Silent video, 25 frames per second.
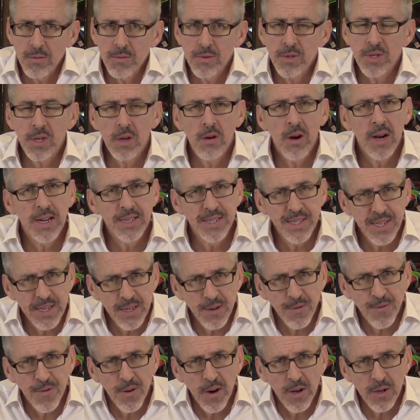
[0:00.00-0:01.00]
So
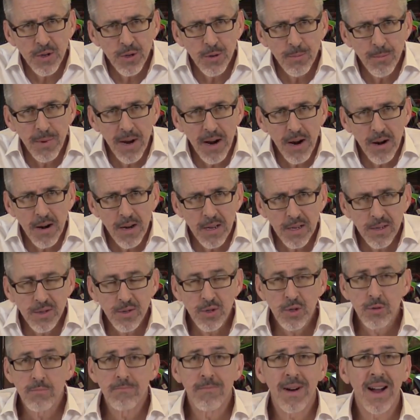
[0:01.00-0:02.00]
identify your
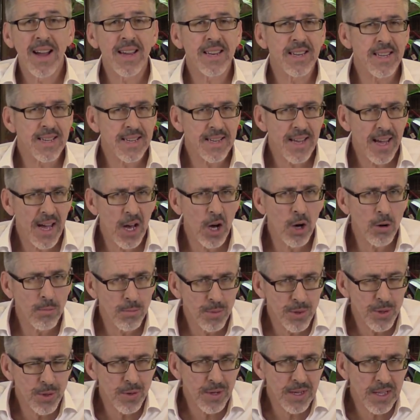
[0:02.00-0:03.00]
barriers. You may need
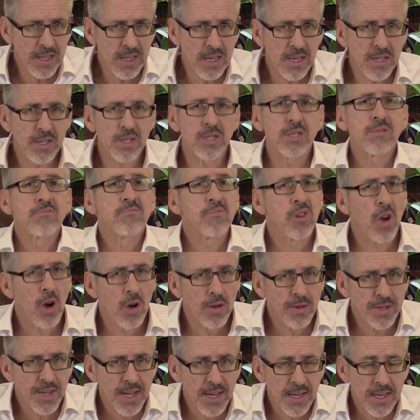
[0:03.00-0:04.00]
help doing this.
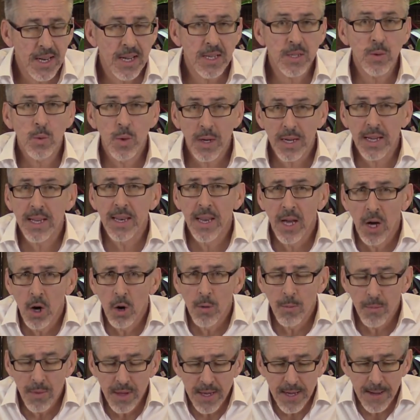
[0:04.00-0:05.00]
Contact us, we can
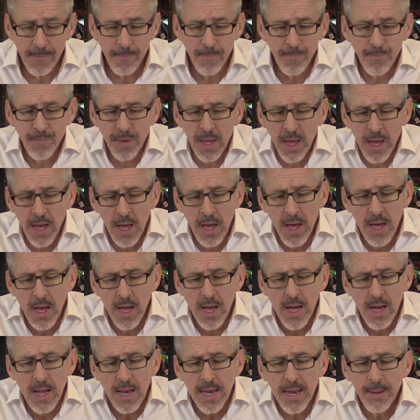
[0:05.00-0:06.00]
help there.
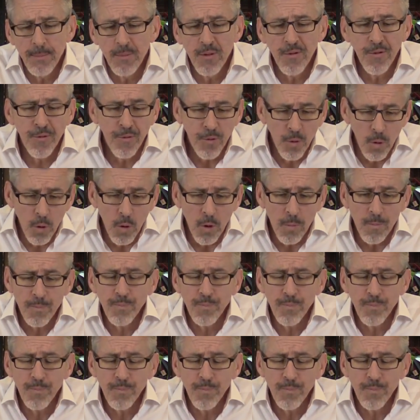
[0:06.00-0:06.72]
Number four,